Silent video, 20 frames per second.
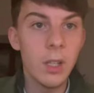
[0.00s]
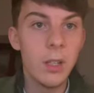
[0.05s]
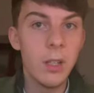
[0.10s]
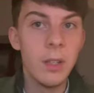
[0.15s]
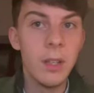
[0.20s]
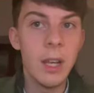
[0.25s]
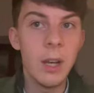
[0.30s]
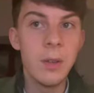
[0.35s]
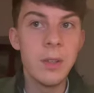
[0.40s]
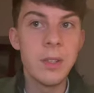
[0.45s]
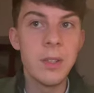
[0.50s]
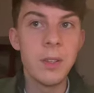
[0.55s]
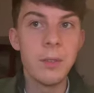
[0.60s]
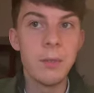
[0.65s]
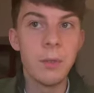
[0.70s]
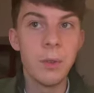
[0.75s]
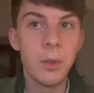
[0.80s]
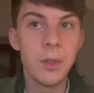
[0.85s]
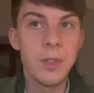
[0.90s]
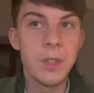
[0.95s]
Now into the
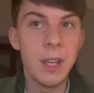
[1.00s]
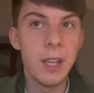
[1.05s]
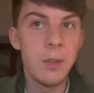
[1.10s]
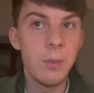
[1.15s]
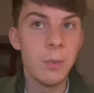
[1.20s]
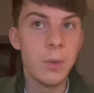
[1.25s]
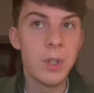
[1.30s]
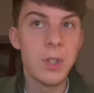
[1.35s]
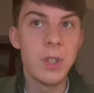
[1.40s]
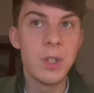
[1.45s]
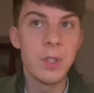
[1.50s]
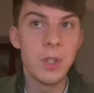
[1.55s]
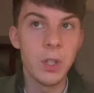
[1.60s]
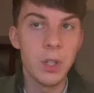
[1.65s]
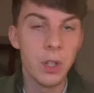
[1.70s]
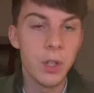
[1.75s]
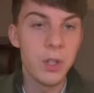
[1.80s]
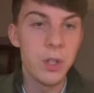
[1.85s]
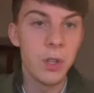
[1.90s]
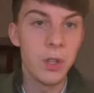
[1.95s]
4:10, which is the
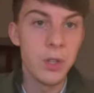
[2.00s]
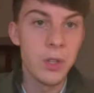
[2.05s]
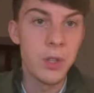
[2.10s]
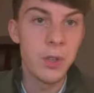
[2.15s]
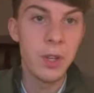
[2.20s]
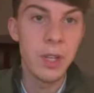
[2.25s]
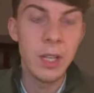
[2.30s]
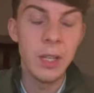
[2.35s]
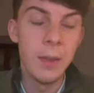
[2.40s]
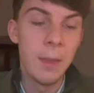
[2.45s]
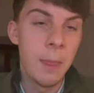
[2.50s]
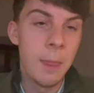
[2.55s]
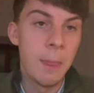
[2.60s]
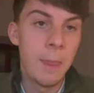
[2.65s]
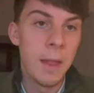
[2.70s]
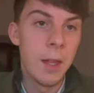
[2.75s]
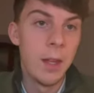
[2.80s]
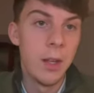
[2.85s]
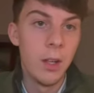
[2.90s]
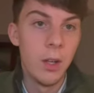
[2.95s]
cross country.
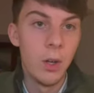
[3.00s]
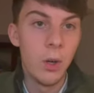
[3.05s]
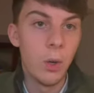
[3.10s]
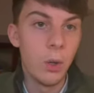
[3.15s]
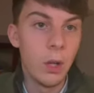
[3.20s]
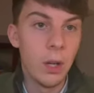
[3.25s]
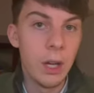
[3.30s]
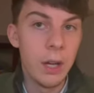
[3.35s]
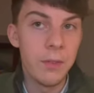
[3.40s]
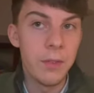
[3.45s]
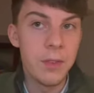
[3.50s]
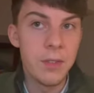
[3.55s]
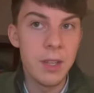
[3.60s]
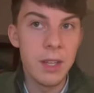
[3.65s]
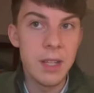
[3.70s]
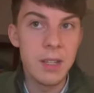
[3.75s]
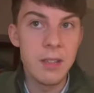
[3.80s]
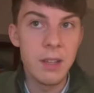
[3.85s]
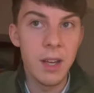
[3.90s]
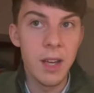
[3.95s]
All I have to
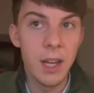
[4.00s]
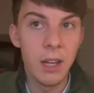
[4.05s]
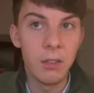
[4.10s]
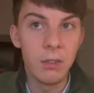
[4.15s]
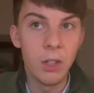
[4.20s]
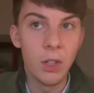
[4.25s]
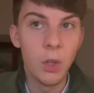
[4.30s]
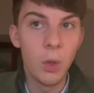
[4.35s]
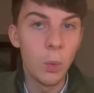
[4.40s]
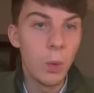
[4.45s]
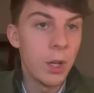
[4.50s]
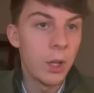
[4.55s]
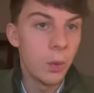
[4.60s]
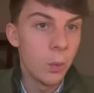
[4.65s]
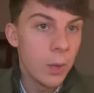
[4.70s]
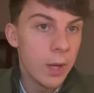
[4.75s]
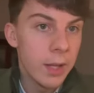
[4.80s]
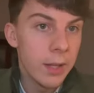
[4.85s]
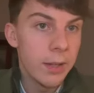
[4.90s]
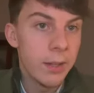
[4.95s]
say is Tiger Roll will
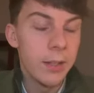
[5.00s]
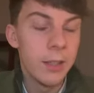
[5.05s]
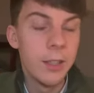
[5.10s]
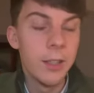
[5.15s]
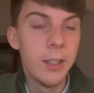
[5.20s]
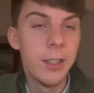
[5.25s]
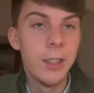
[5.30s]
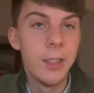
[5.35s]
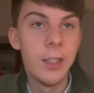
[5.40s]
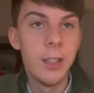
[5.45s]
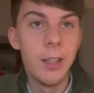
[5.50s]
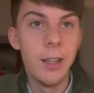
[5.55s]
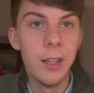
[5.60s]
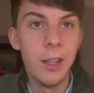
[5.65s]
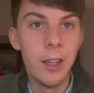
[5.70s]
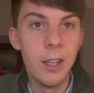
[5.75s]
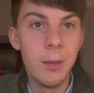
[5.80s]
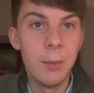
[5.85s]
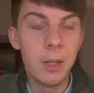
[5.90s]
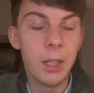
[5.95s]
win.
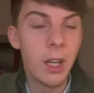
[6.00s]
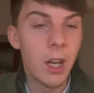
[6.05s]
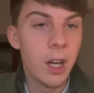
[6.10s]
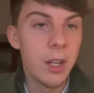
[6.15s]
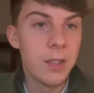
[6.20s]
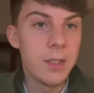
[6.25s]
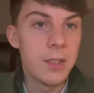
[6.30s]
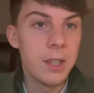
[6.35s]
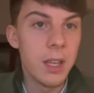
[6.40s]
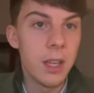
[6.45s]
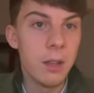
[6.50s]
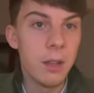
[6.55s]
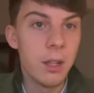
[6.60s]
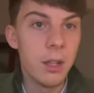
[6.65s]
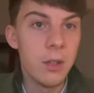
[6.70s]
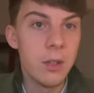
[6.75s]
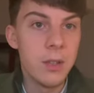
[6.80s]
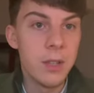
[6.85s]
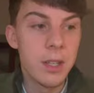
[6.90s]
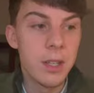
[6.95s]
I can't see it
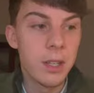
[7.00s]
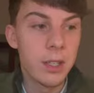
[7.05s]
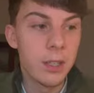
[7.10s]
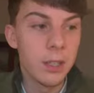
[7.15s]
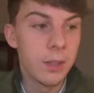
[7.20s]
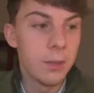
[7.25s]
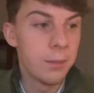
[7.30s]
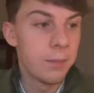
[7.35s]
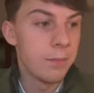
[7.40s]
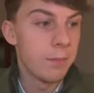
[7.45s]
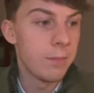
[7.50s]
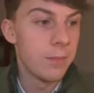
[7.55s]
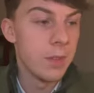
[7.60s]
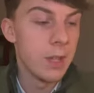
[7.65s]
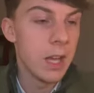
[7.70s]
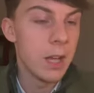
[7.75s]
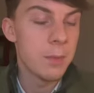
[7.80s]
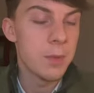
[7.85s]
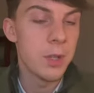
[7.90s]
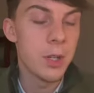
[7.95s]
losing.
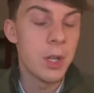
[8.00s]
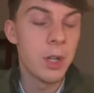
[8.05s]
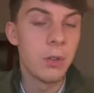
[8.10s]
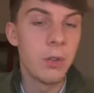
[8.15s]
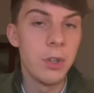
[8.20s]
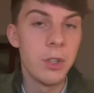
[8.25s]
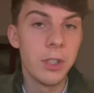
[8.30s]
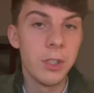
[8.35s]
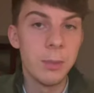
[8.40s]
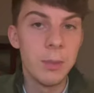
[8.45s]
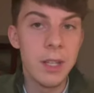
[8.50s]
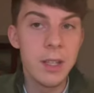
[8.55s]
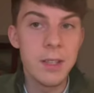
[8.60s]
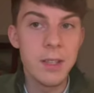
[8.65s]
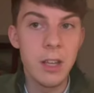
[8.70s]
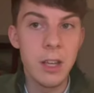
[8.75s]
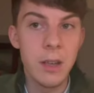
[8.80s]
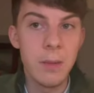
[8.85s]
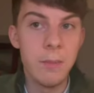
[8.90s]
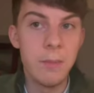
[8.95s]
Absolutely crewed up
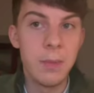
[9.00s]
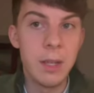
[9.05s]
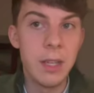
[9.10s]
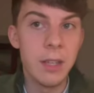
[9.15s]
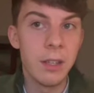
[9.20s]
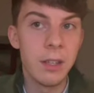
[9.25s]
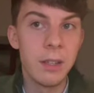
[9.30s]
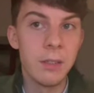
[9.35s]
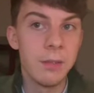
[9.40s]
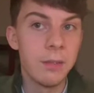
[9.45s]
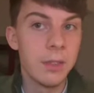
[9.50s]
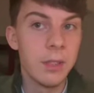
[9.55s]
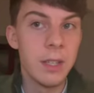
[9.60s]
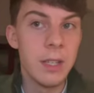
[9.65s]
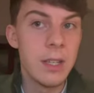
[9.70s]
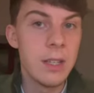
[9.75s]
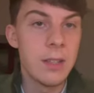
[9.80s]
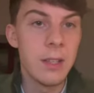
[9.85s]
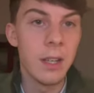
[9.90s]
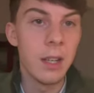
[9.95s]
last time, beating
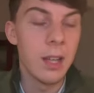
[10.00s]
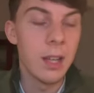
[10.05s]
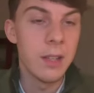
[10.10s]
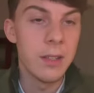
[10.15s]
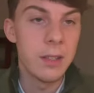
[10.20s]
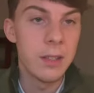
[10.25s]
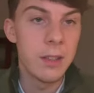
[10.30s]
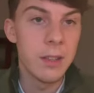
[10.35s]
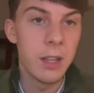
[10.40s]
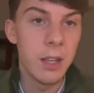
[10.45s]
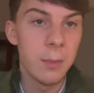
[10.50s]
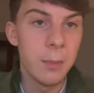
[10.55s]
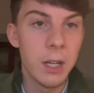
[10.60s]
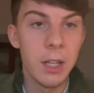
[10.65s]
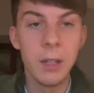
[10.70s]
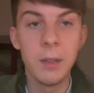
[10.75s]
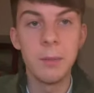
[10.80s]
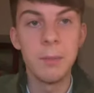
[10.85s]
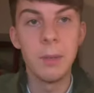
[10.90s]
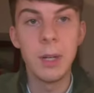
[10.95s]
Easy Lands, I think,
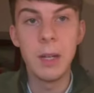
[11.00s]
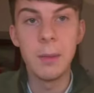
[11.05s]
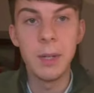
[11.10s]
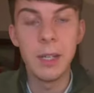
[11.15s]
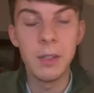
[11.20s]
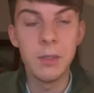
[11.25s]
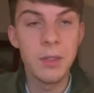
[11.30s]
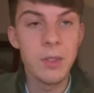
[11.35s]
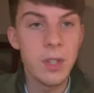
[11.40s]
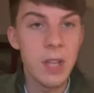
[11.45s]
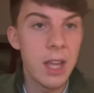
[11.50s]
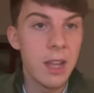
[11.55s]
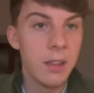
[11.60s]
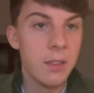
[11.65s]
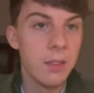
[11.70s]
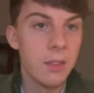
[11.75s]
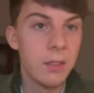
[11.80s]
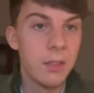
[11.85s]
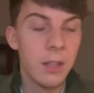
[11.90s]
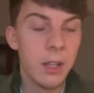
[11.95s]
about
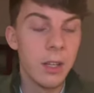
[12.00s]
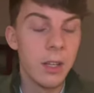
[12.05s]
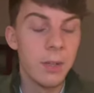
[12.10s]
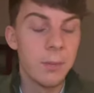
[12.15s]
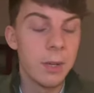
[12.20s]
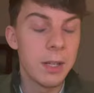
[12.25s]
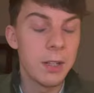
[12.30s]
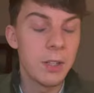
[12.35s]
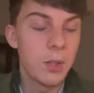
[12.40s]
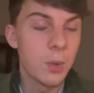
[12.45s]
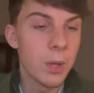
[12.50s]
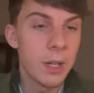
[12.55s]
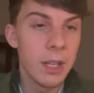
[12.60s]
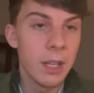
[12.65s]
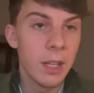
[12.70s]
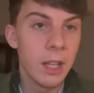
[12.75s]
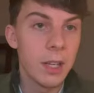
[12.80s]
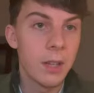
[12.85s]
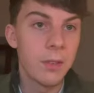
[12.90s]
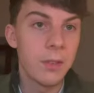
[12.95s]

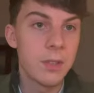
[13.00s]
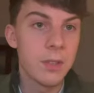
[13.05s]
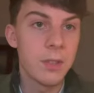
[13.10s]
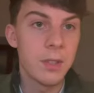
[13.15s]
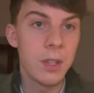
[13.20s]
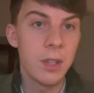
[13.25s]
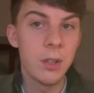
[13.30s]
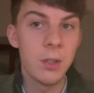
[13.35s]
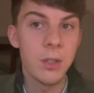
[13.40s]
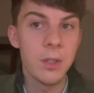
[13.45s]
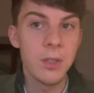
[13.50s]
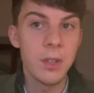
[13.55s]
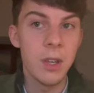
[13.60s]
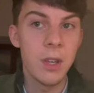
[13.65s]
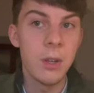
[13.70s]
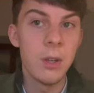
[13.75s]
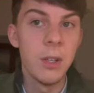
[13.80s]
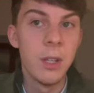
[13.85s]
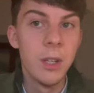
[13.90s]
20 lengths or so.